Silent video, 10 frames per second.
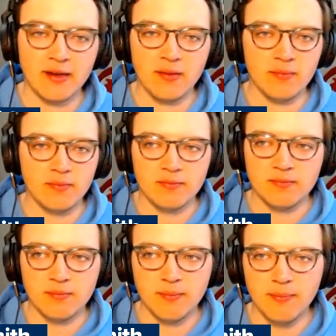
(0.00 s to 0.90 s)
any
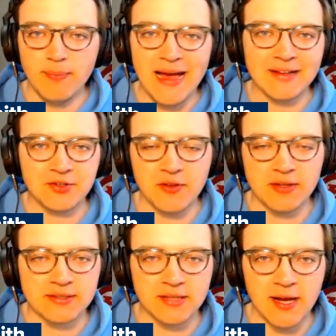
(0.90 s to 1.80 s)
bats to
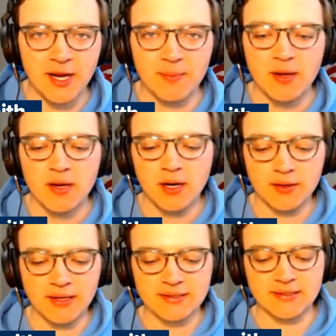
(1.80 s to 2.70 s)
this lineup
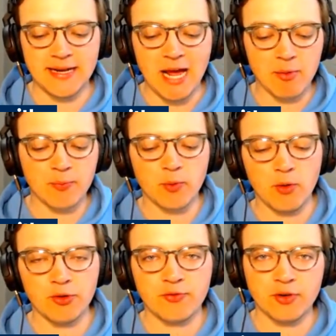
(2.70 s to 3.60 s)
unless it's an Albert
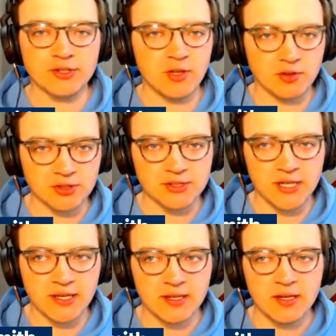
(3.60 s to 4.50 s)
Pujols for nostalgia's
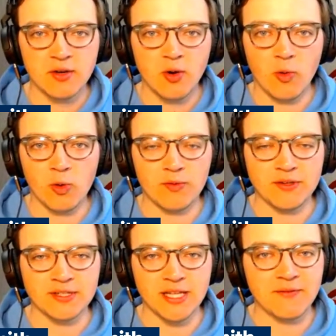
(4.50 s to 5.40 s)
sake, or if
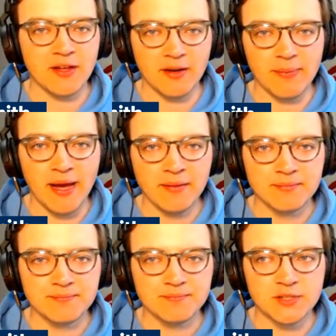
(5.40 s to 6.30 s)
it's a left-handed bat
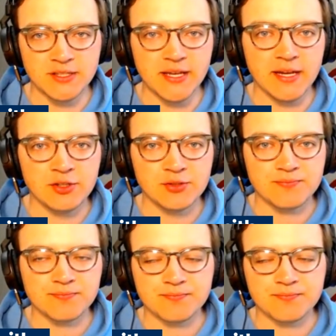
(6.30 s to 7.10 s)
to DH.